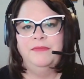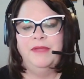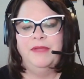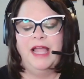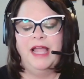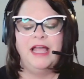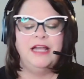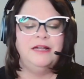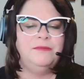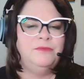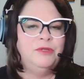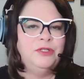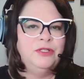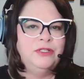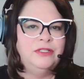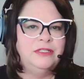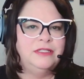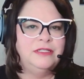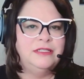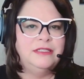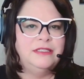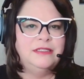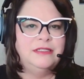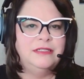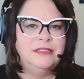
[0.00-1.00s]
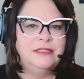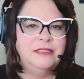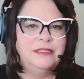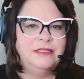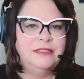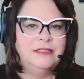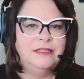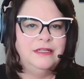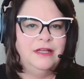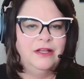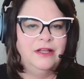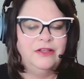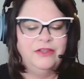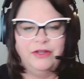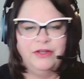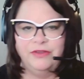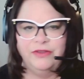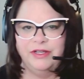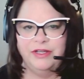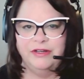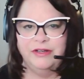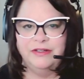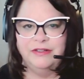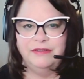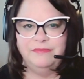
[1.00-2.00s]
animals, although
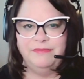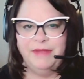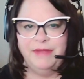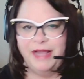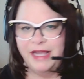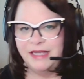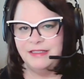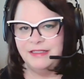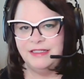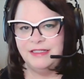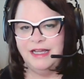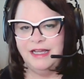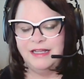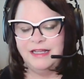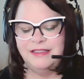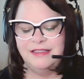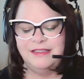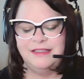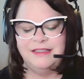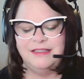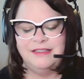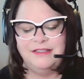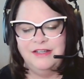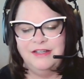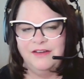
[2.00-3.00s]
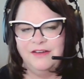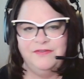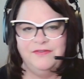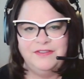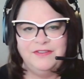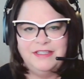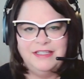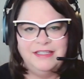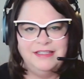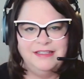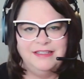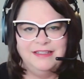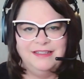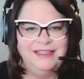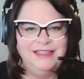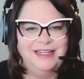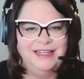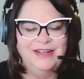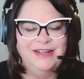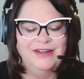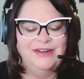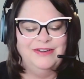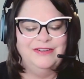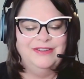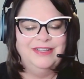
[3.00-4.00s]
they're mascots stuffed,
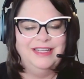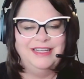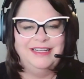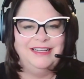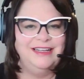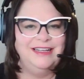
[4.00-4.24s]
in